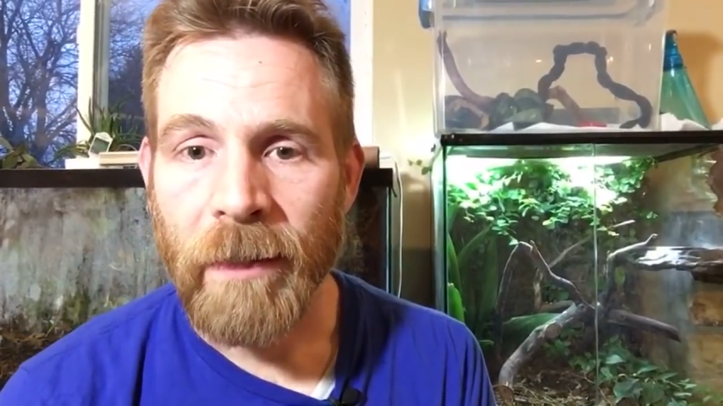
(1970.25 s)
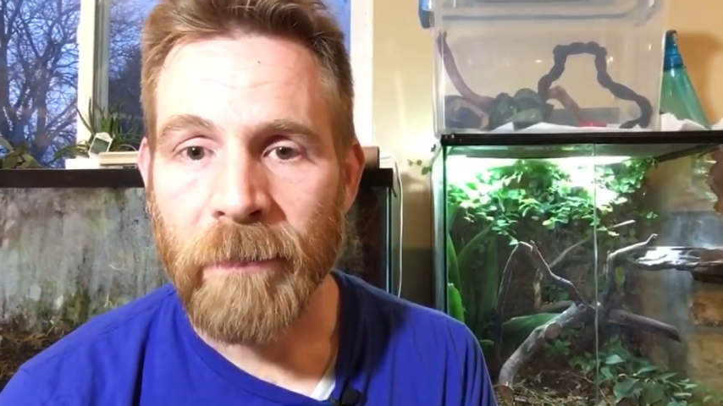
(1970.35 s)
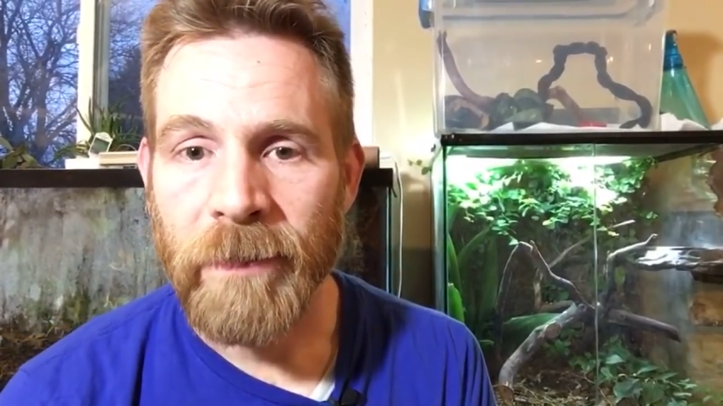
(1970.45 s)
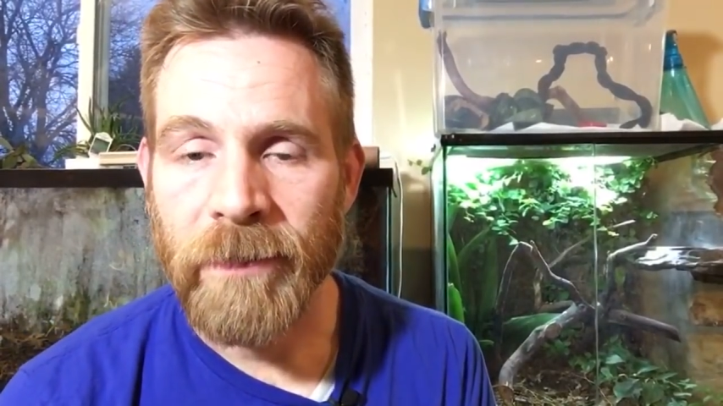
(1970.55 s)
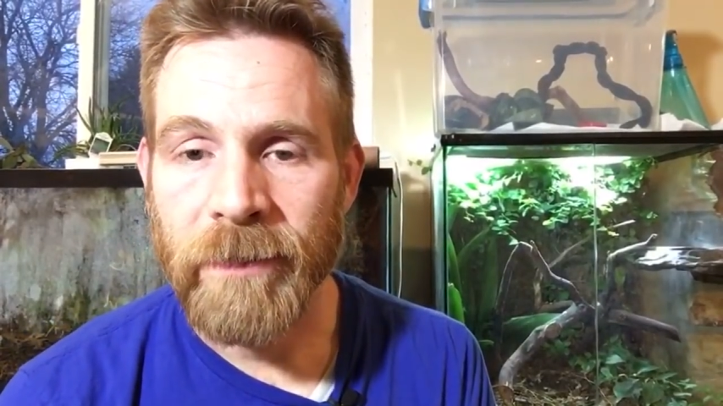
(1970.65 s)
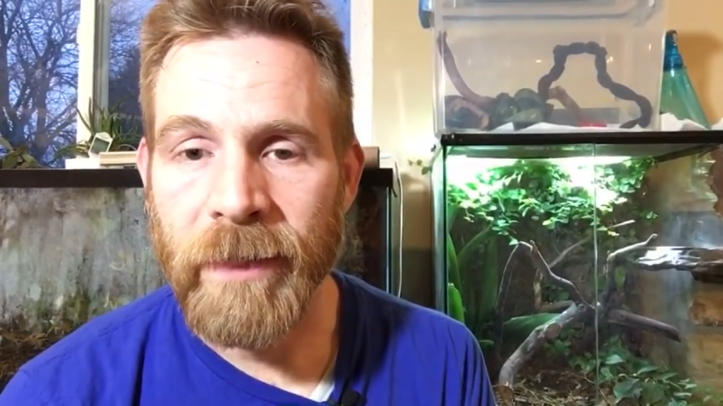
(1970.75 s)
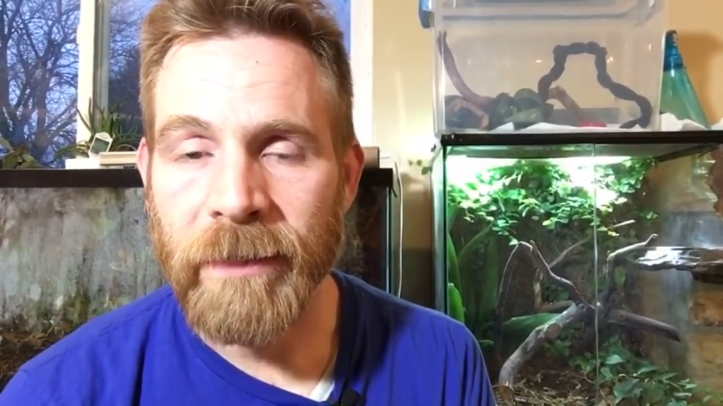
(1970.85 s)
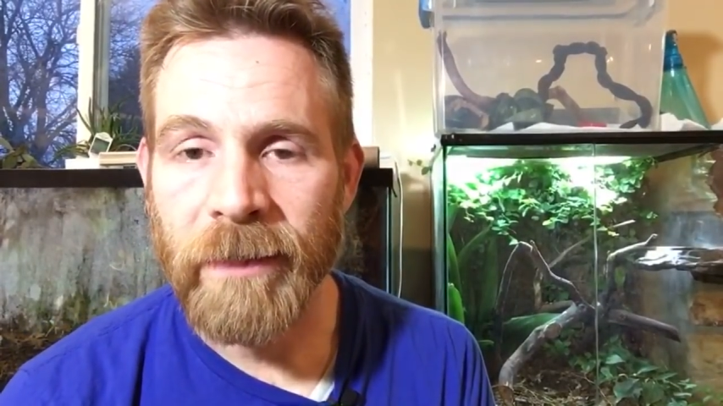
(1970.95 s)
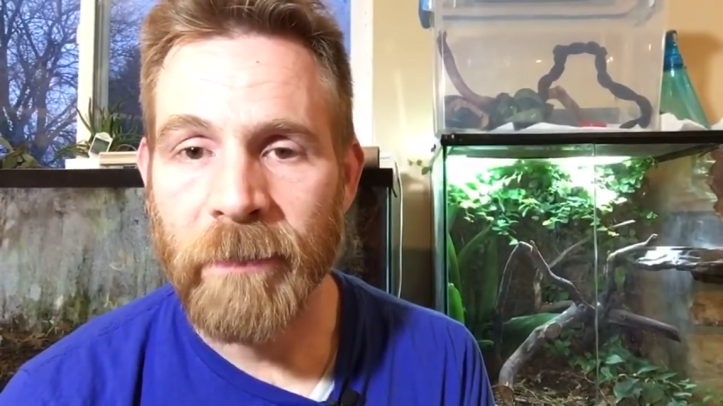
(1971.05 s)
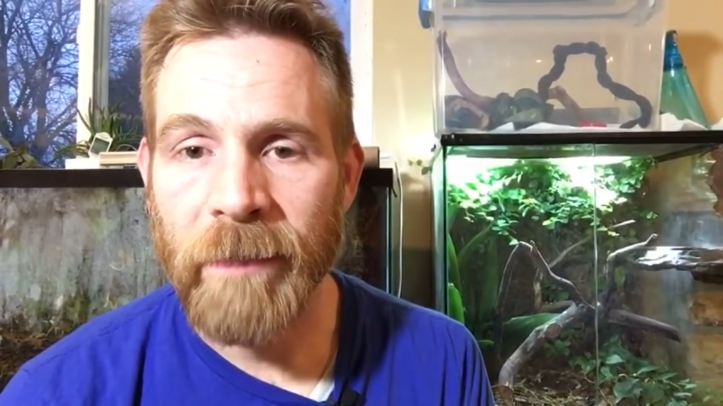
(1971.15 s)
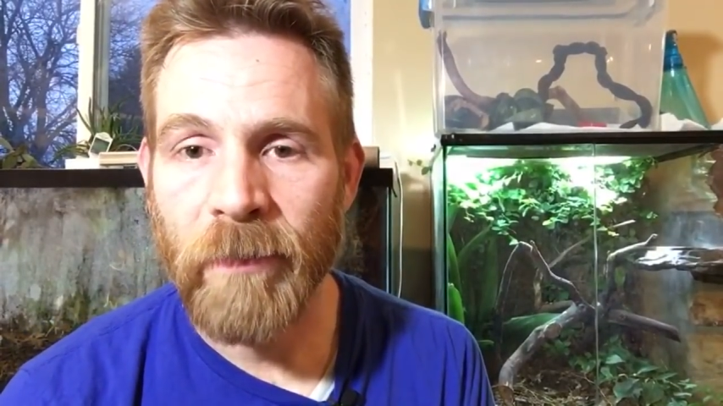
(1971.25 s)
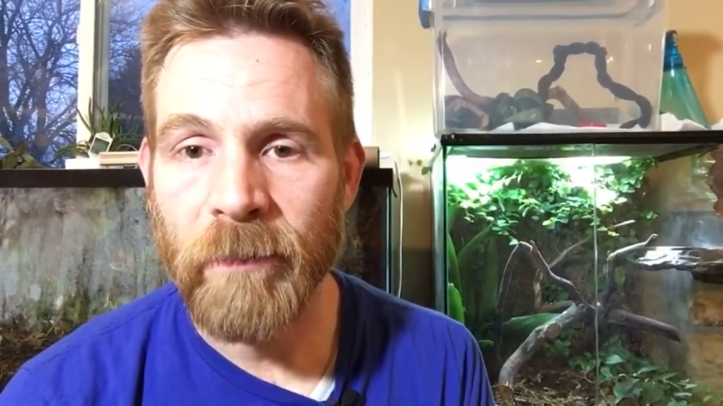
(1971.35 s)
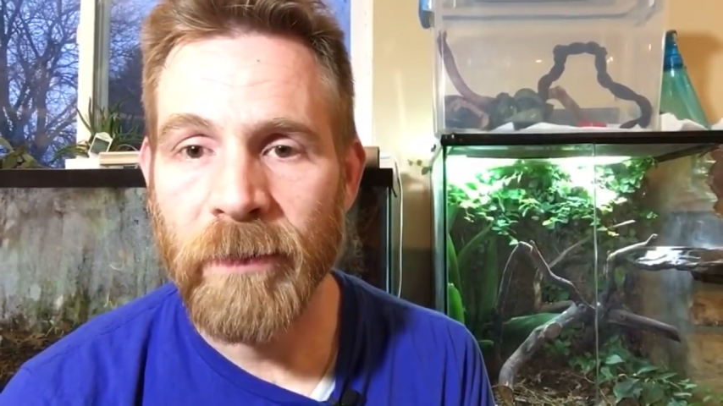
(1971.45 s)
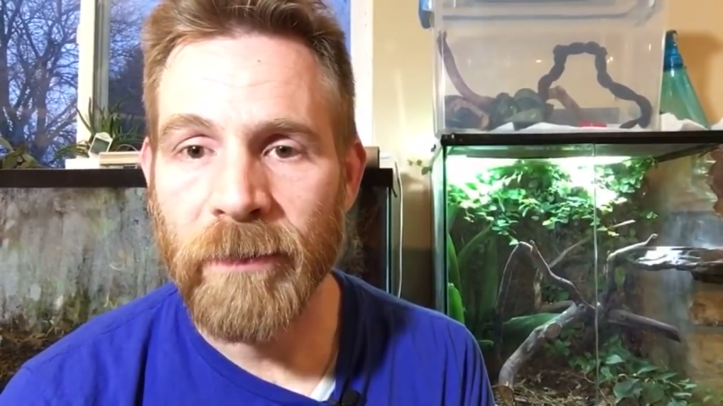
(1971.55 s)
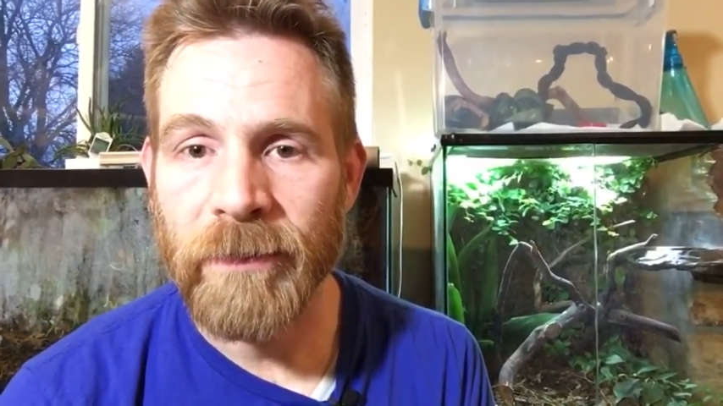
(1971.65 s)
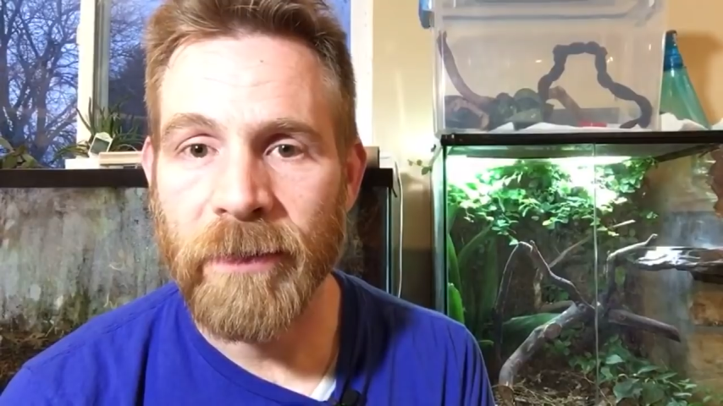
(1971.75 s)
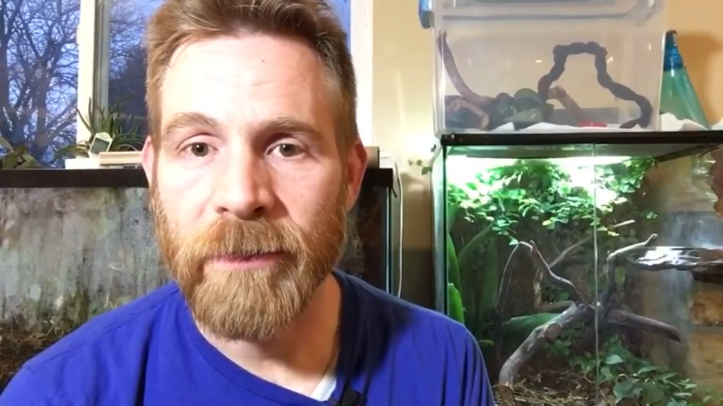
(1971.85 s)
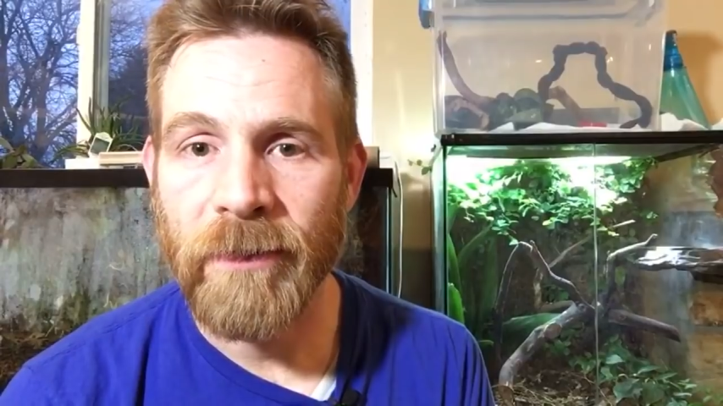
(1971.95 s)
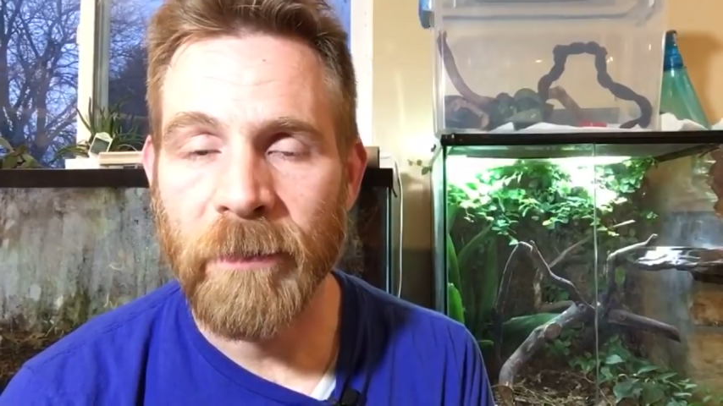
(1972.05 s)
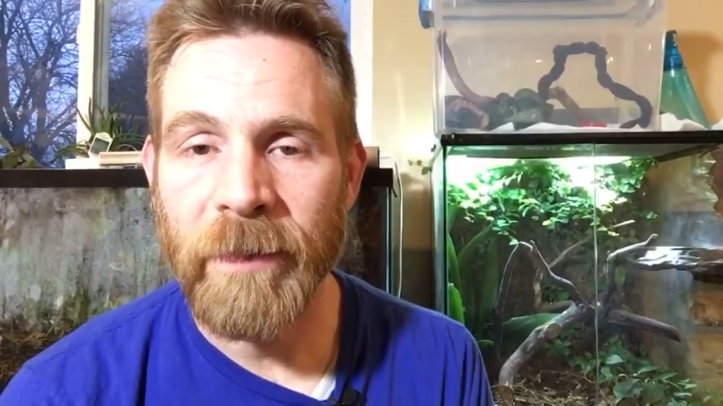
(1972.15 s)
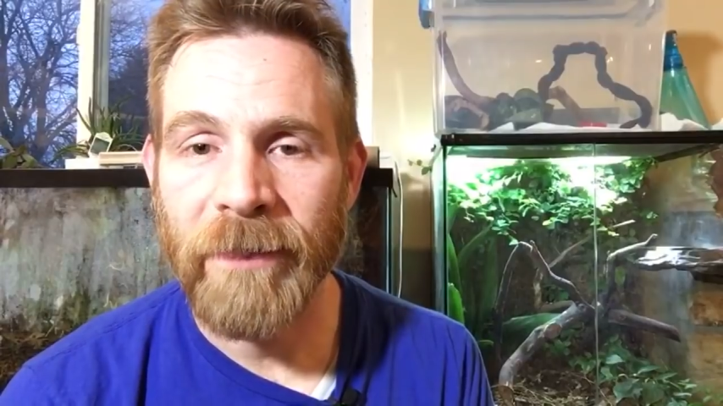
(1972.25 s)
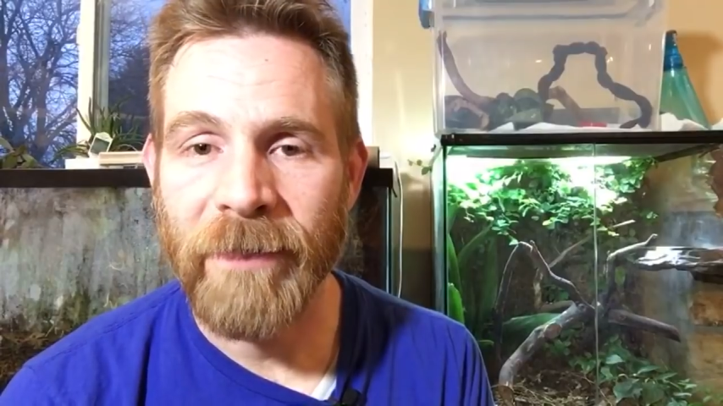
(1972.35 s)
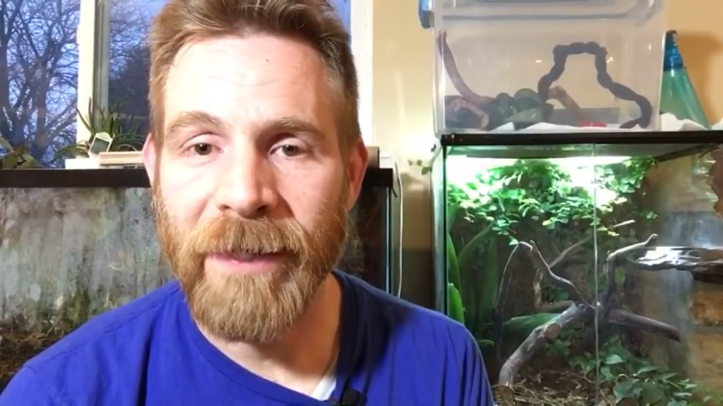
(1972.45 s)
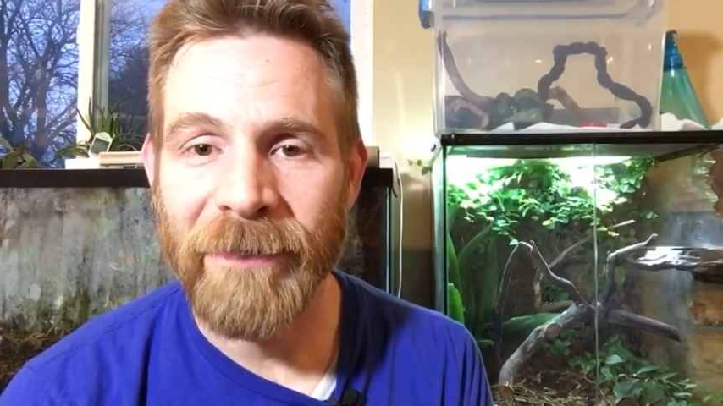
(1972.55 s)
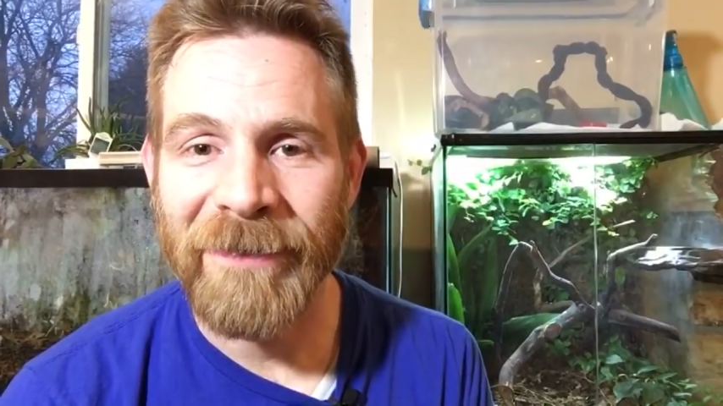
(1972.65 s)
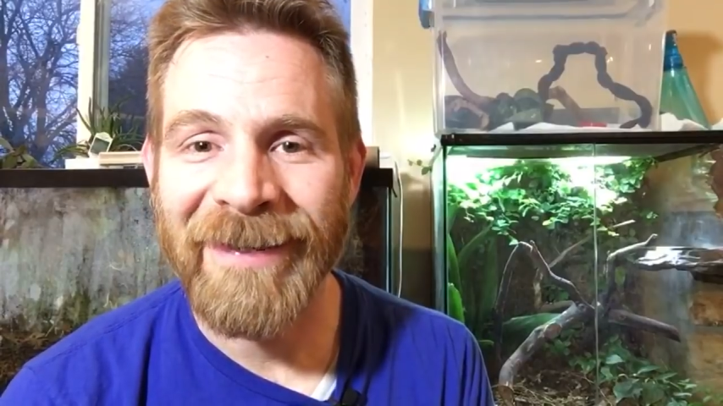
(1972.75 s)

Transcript: Mr. Snake says, my boop noodles are derping around.